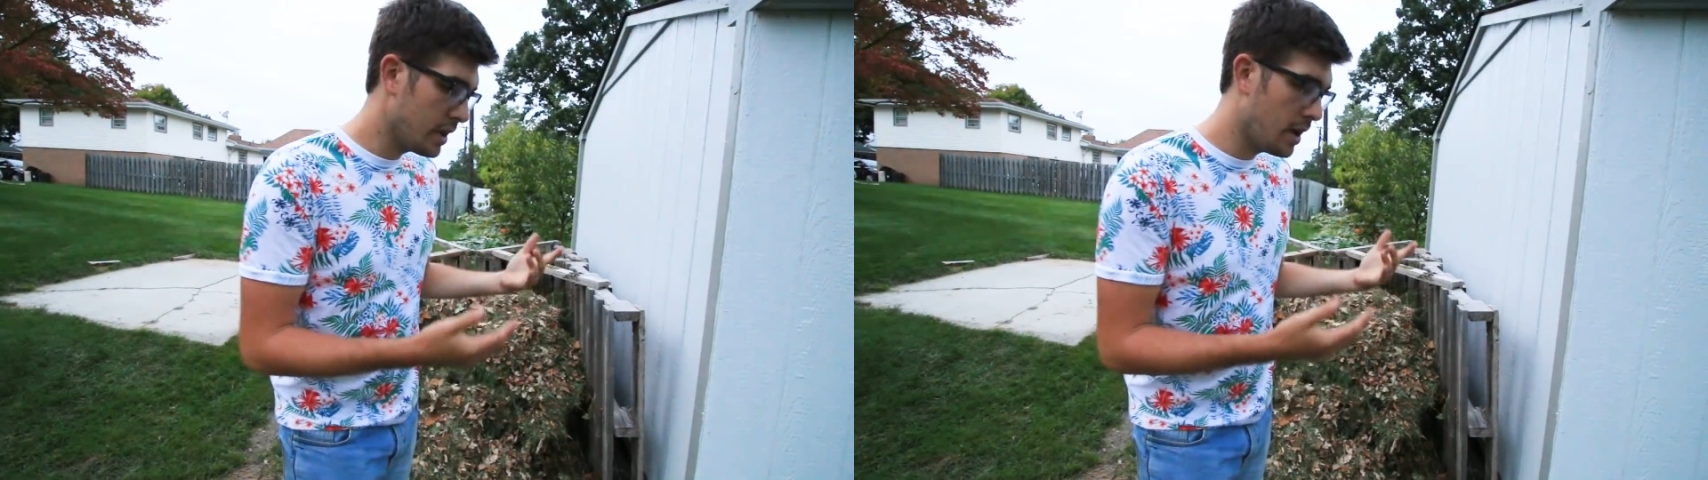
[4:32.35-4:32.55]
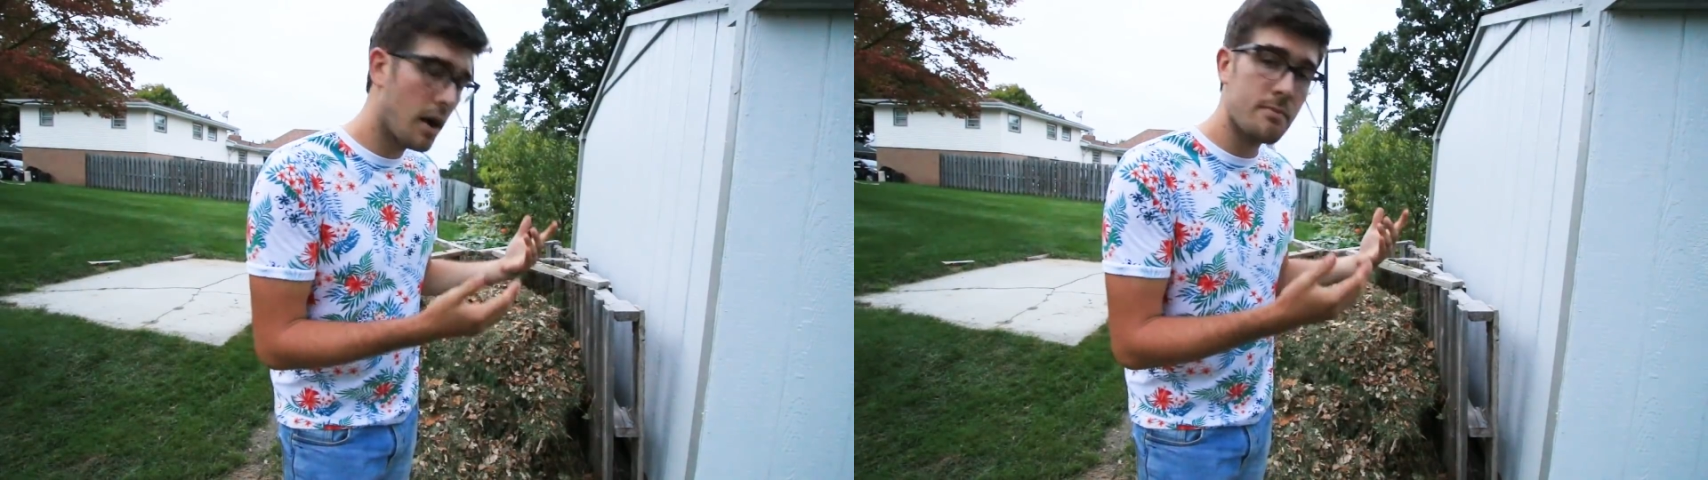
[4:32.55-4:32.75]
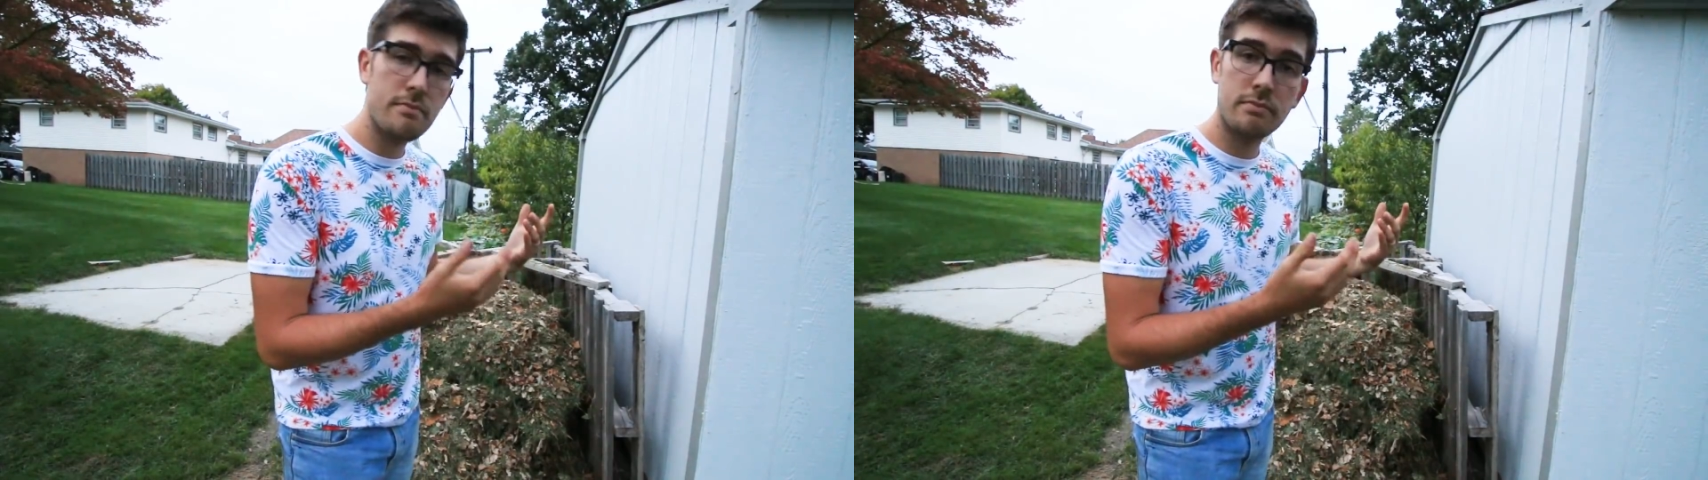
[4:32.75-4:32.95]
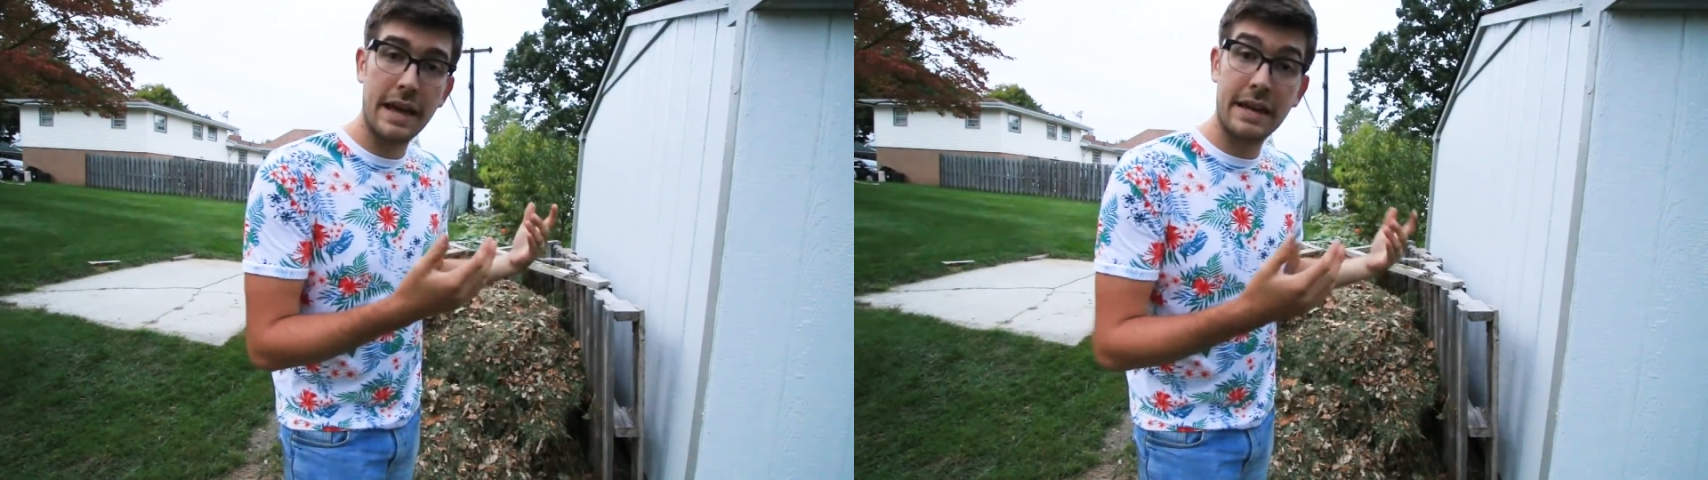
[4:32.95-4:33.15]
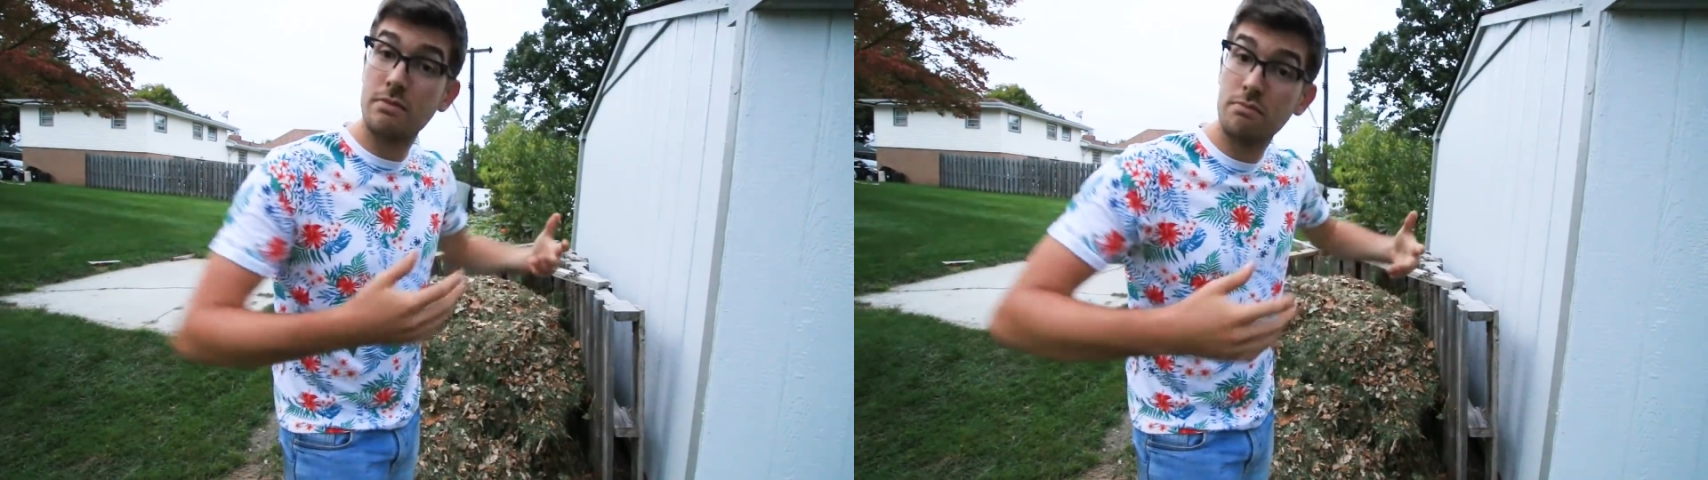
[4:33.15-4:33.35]
um,
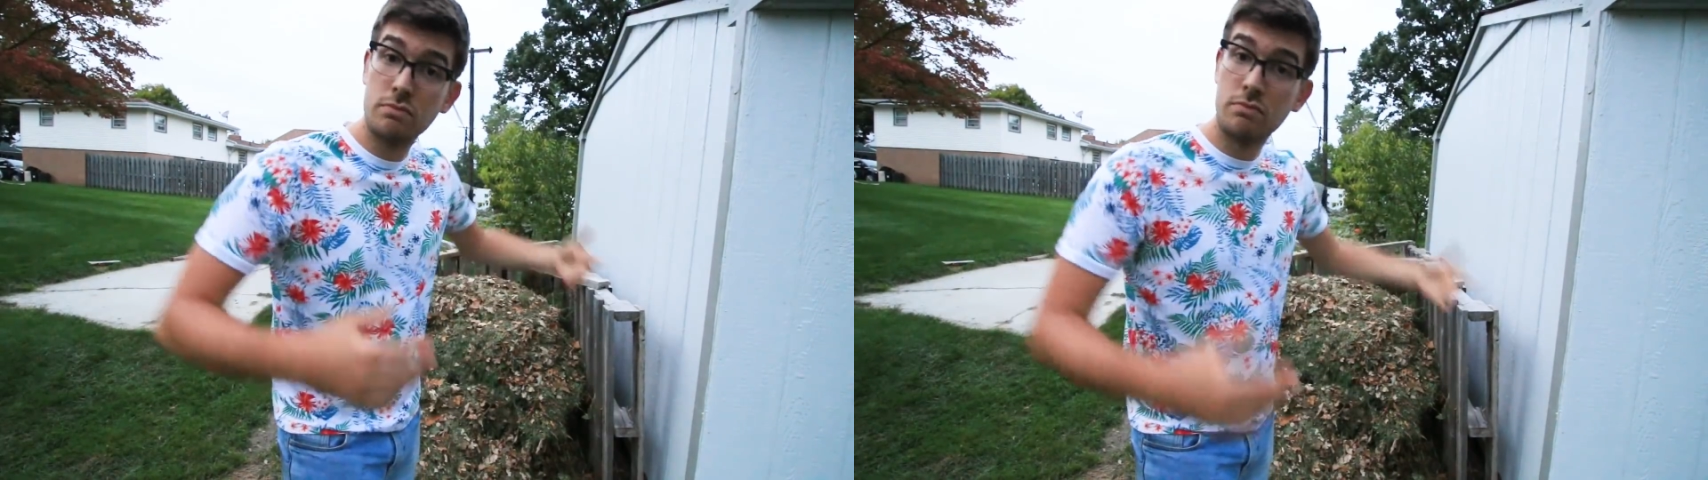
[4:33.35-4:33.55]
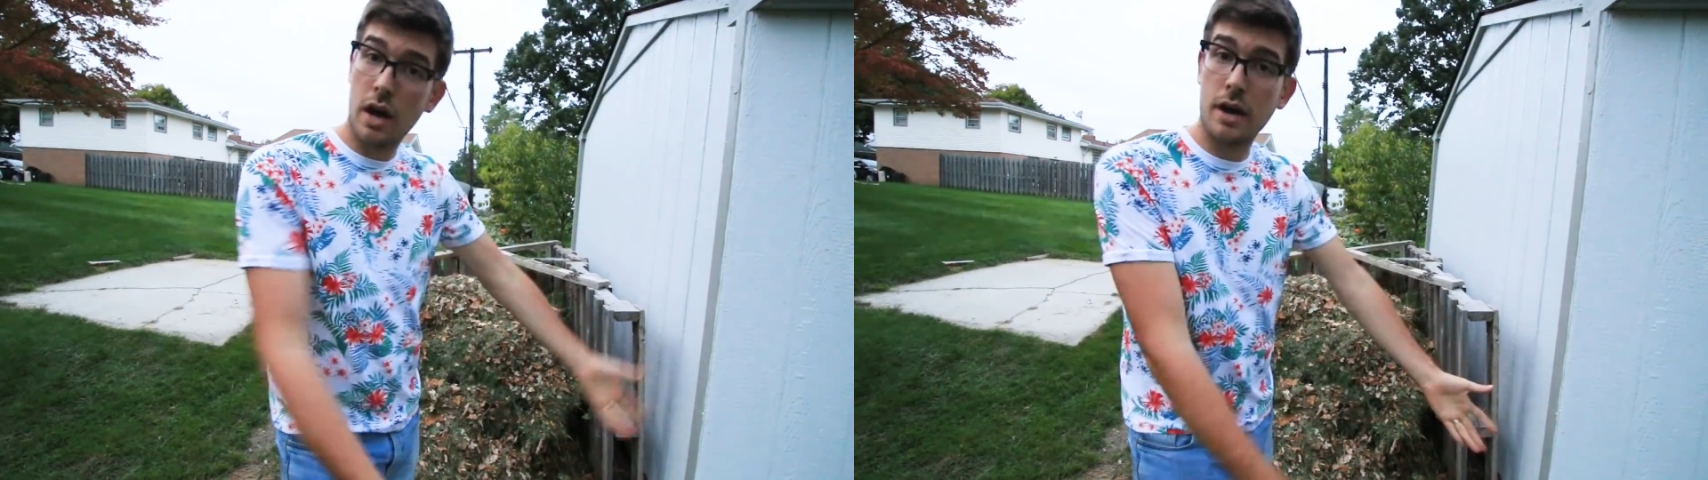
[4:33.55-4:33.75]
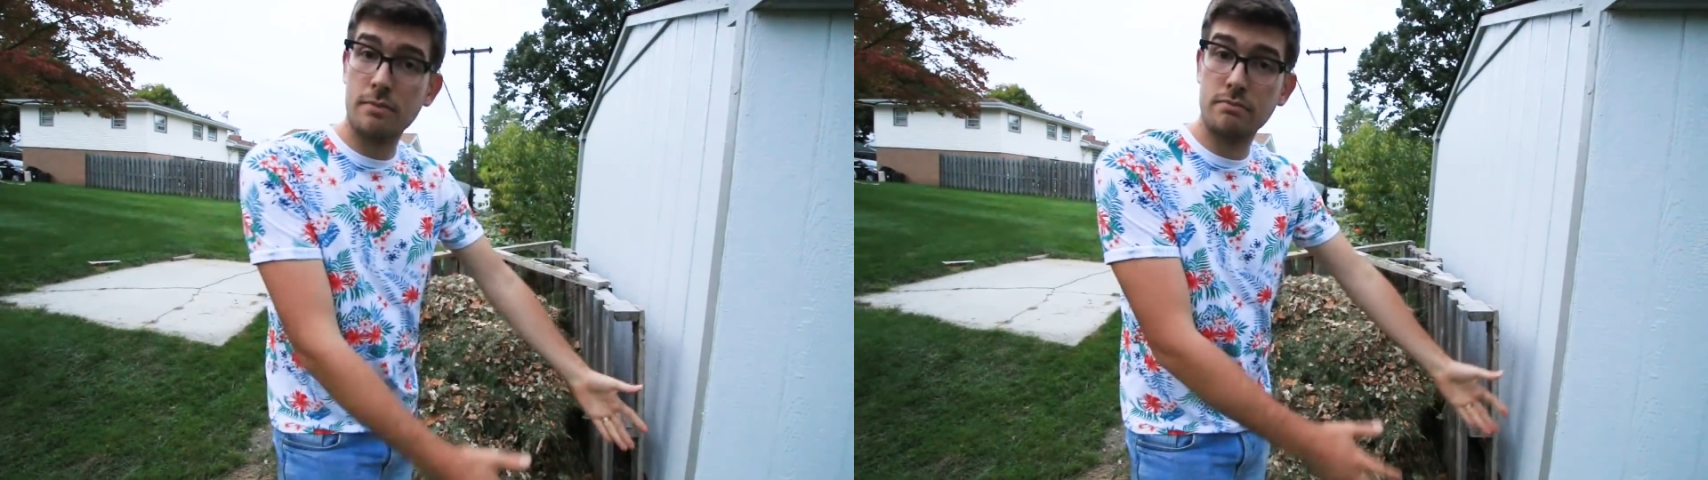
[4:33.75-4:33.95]
like uh,